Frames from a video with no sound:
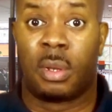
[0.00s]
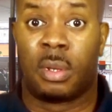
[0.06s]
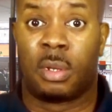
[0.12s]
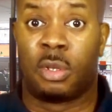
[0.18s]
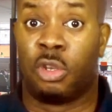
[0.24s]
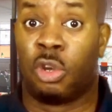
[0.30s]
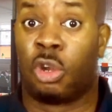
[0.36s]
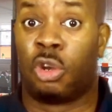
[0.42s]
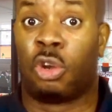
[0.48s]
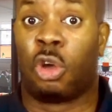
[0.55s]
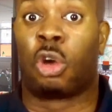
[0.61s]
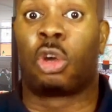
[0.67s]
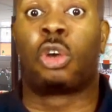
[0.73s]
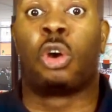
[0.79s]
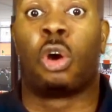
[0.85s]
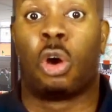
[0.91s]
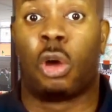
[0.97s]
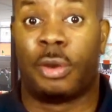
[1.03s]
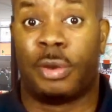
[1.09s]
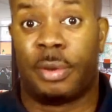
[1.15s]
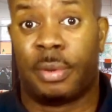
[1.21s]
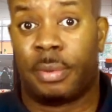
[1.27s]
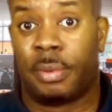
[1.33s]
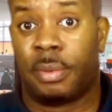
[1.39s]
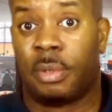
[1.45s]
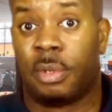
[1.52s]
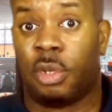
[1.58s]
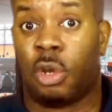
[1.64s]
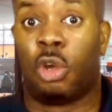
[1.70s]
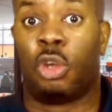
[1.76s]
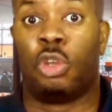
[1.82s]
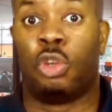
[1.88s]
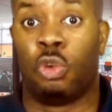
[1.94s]
You're not God,
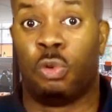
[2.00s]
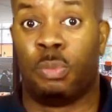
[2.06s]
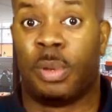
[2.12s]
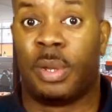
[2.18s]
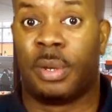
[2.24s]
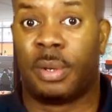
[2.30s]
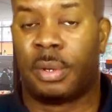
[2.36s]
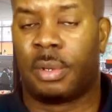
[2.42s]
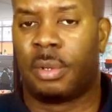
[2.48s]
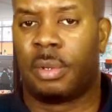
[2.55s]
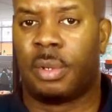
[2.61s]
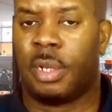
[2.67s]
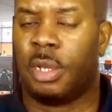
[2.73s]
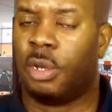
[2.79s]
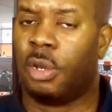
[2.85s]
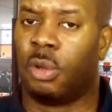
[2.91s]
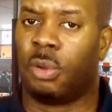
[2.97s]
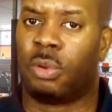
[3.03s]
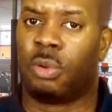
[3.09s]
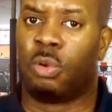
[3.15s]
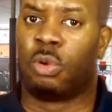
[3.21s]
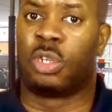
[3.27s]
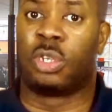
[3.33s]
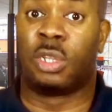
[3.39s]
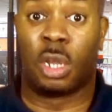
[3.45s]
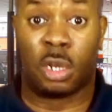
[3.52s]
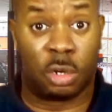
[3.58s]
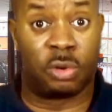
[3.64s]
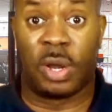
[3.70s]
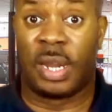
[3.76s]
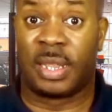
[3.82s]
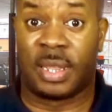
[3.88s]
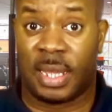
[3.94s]
you're human, who's done
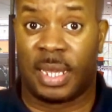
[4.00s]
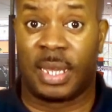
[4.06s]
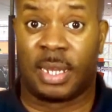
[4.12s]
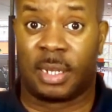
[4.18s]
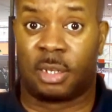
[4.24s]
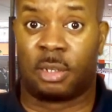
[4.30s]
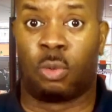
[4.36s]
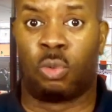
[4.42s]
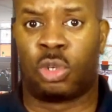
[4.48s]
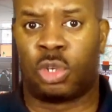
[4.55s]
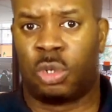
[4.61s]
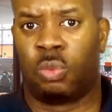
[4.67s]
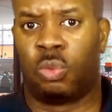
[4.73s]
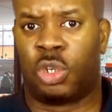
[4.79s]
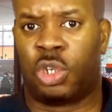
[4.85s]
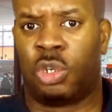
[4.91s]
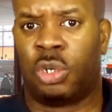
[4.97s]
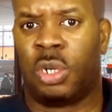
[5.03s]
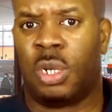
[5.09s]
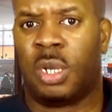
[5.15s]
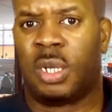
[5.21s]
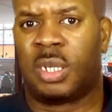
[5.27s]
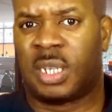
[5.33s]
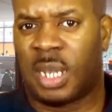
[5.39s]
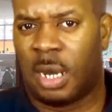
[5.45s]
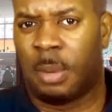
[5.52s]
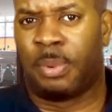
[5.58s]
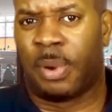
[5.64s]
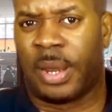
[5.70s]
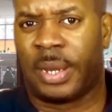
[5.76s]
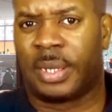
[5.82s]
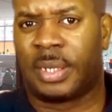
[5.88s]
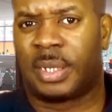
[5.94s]
great things. So we should
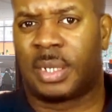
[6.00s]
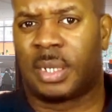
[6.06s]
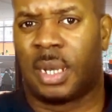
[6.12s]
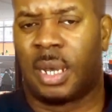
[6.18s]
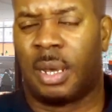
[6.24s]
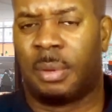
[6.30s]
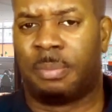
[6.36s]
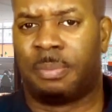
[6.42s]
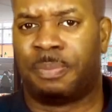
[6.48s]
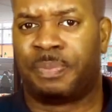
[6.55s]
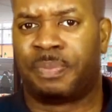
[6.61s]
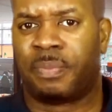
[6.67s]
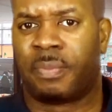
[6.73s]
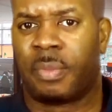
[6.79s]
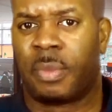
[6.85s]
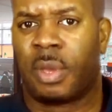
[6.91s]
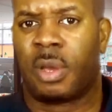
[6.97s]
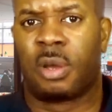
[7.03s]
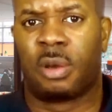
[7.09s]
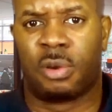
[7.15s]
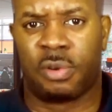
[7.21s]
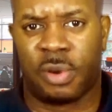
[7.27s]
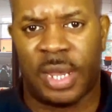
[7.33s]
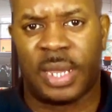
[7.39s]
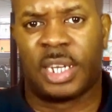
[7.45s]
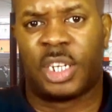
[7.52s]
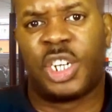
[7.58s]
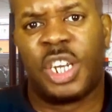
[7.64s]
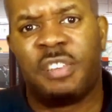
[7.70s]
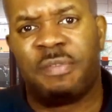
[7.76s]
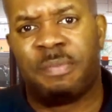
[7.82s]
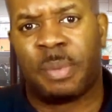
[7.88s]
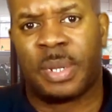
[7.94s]
celebrate great
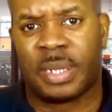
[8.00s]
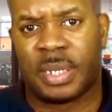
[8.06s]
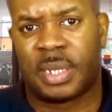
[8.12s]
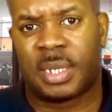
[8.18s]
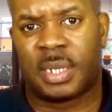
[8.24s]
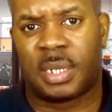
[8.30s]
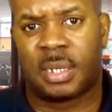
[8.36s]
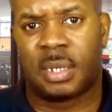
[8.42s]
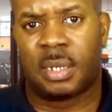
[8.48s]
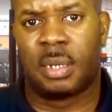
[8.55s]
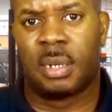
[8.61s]
achievements,